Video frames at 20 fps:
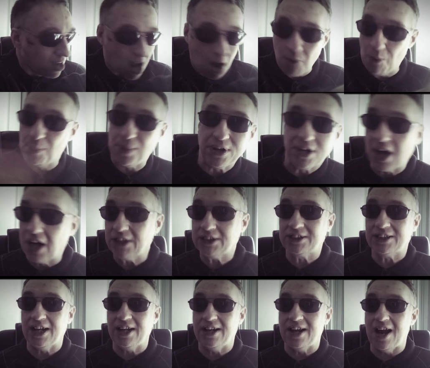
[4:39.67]
I will be not
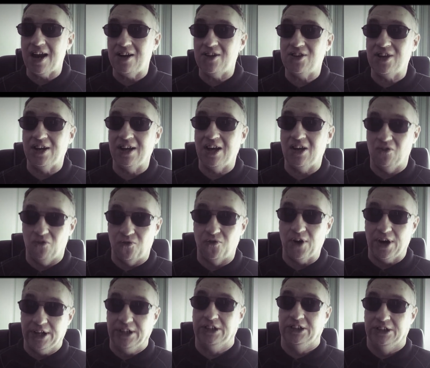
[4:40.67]
saying anything in
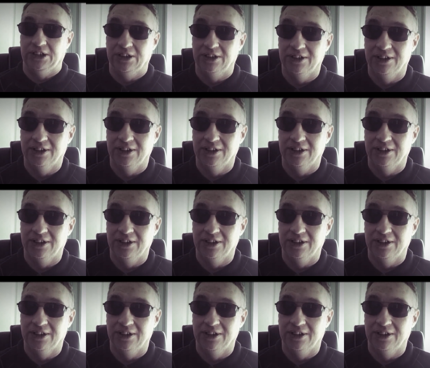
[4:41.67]
French.